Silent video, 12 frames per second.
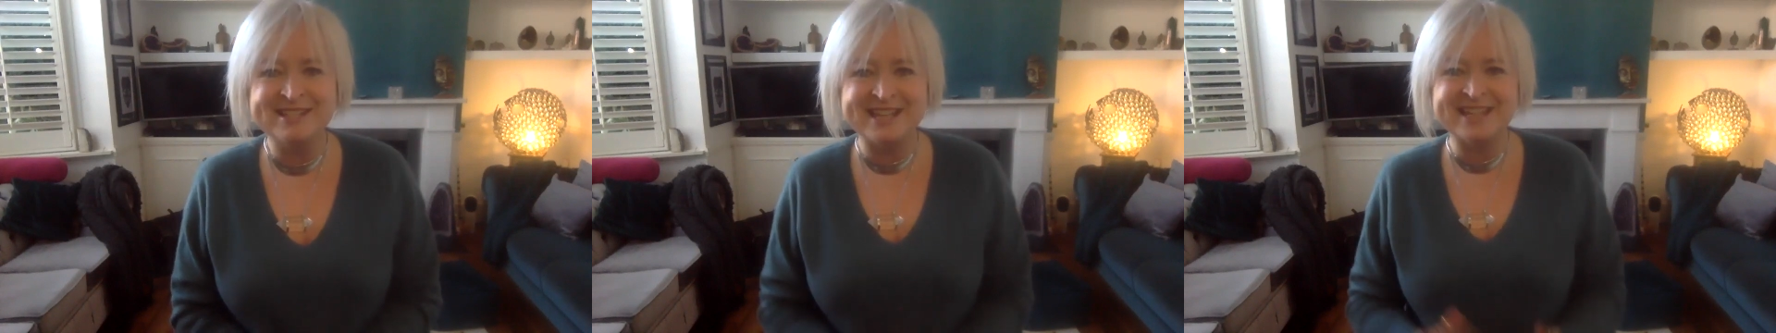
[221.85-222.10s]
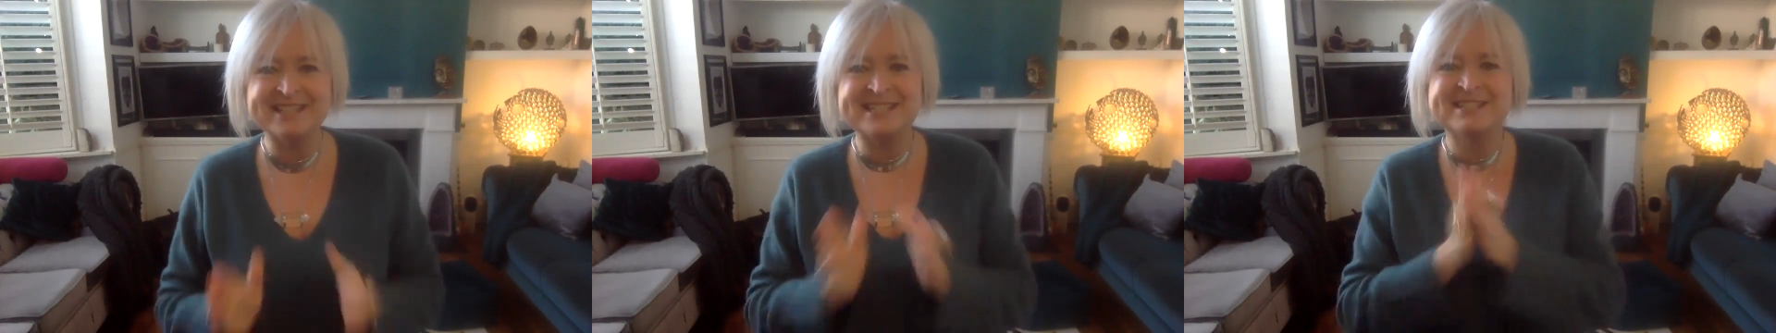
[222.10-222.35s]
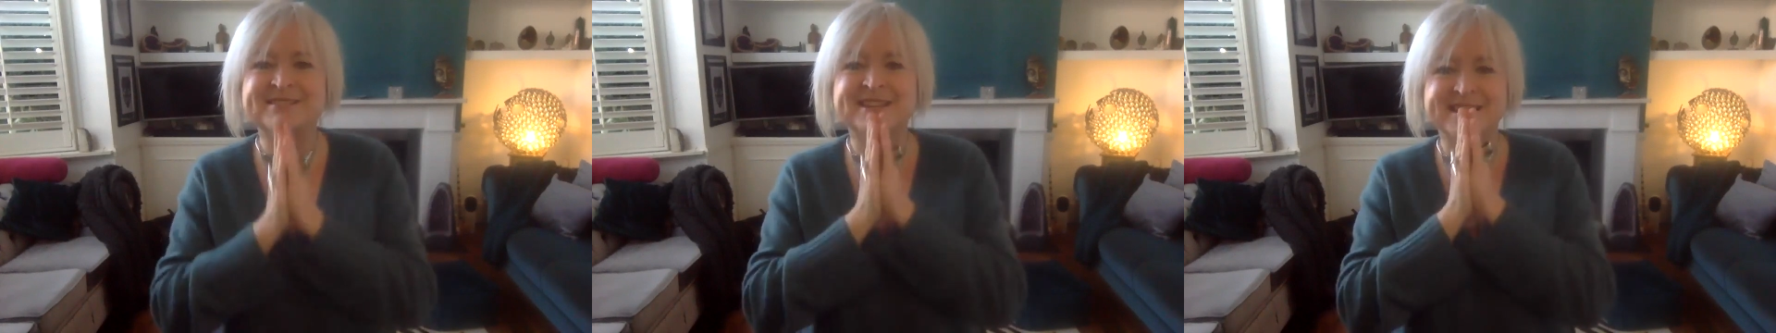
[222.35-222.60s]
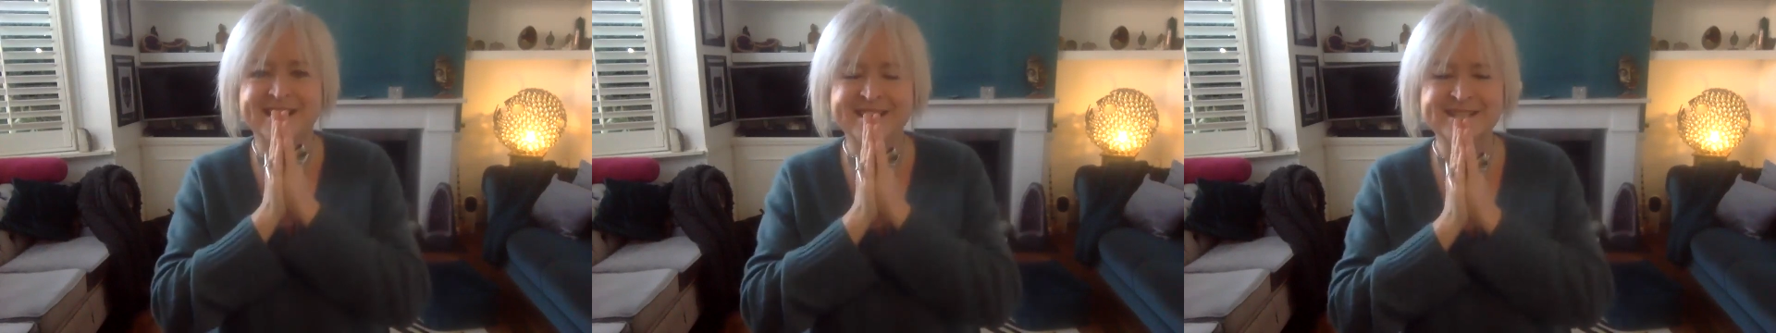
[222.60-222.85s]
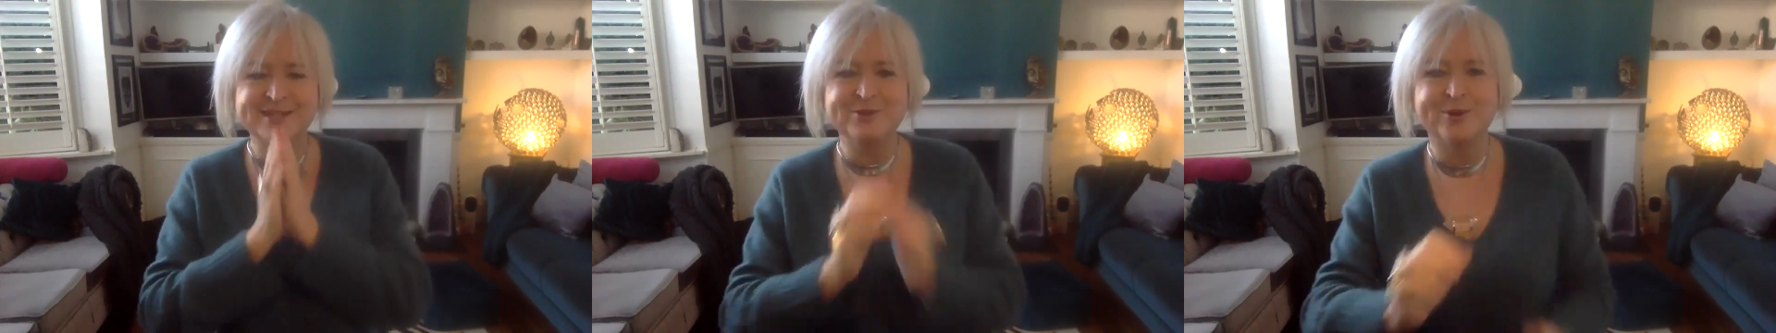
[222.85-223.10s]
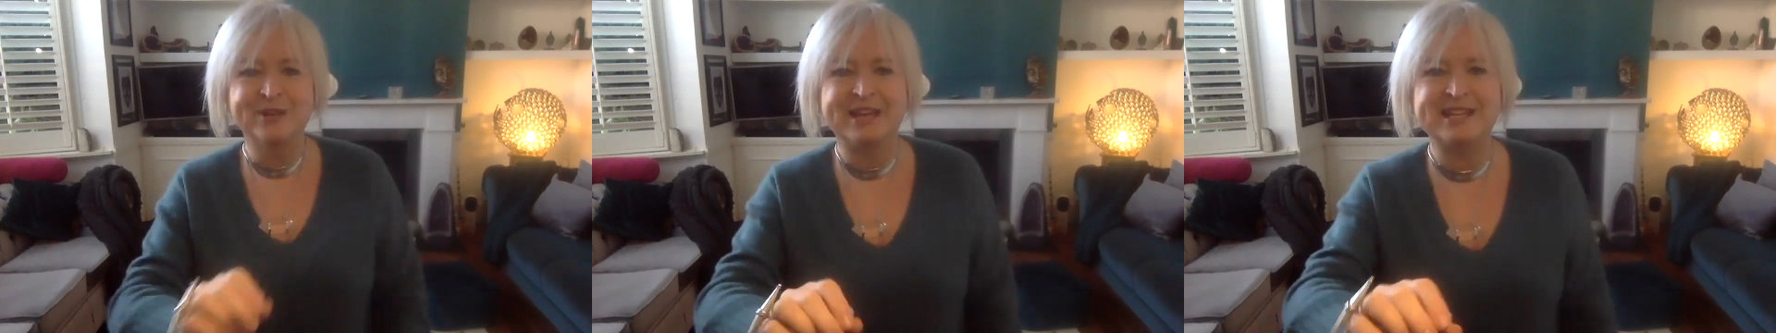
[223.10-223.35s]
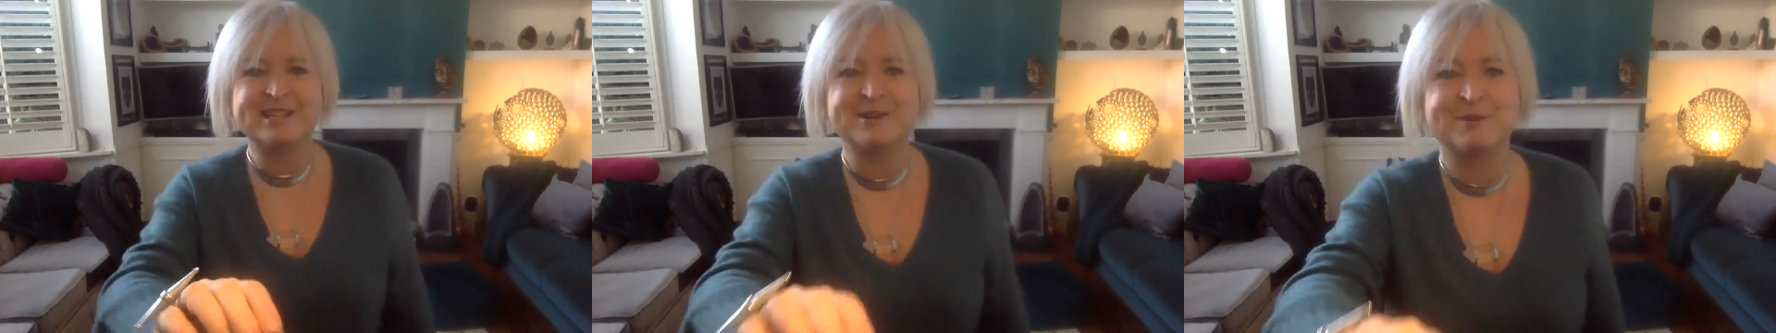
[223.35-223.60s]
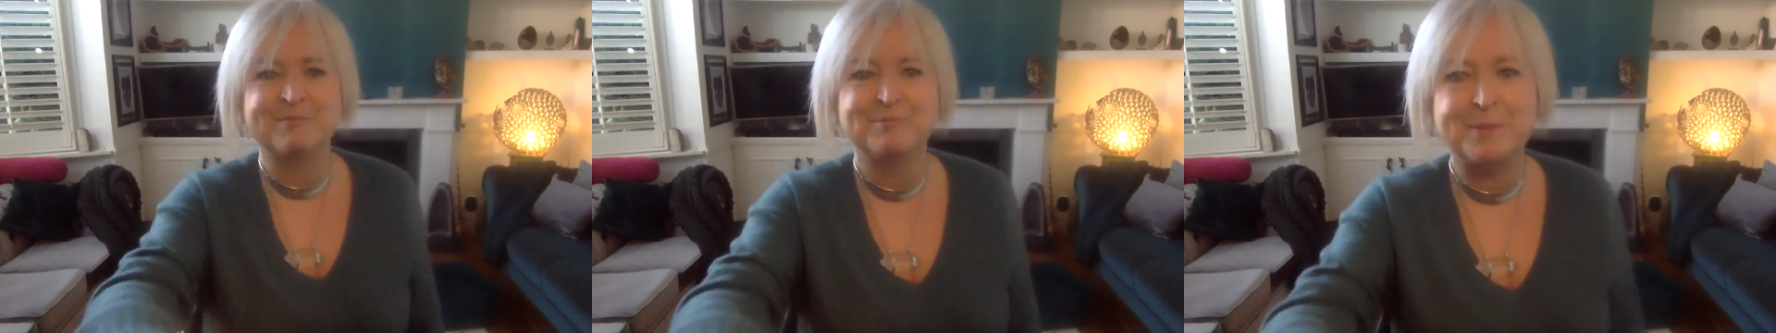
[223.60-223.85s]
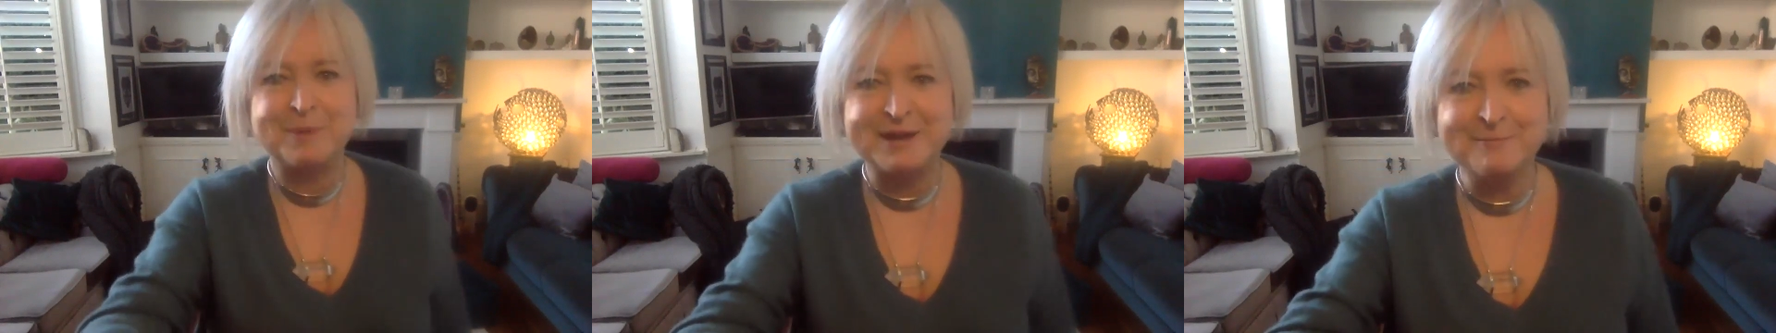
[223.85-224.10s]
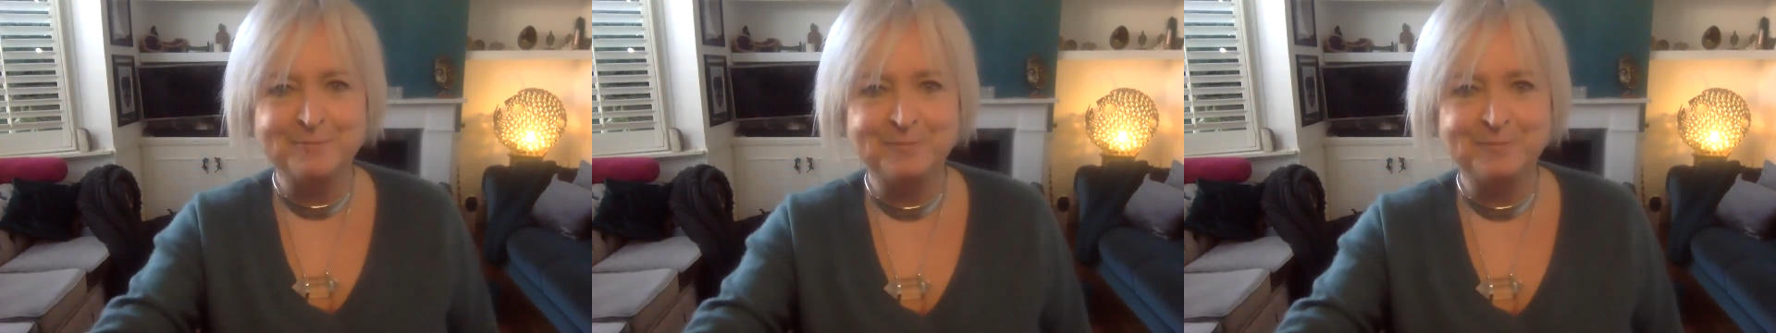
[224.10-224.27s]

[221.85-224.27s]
and I'll see you all later. Bye bye.